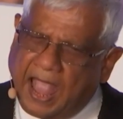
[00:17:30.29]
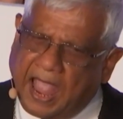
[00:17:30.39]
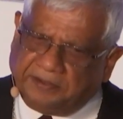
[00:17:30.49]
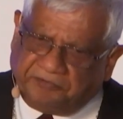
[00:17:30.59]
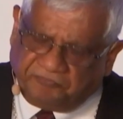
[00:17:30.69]

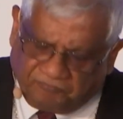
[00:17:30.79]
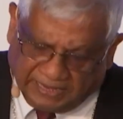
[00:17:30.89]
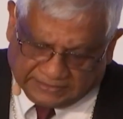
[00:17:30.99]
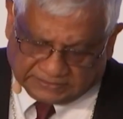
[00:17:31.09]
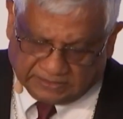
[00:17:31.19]
and
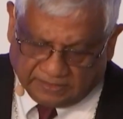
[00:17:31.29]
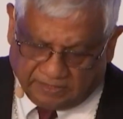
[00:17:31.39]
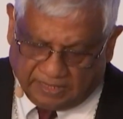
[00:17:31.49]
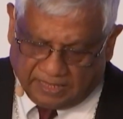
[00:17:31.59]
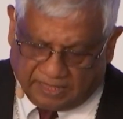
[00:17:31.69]
reflects
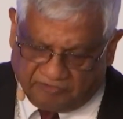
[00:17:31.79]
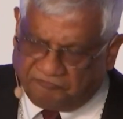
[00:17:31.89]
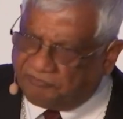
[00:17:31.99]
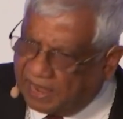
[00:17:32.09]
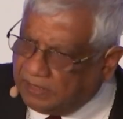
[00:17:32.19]

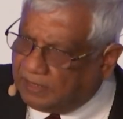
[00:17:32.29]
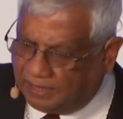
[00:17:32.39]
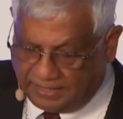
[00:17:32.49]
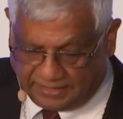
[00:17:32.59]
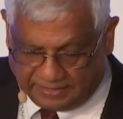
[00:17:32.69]

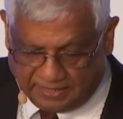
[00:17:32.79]
frankly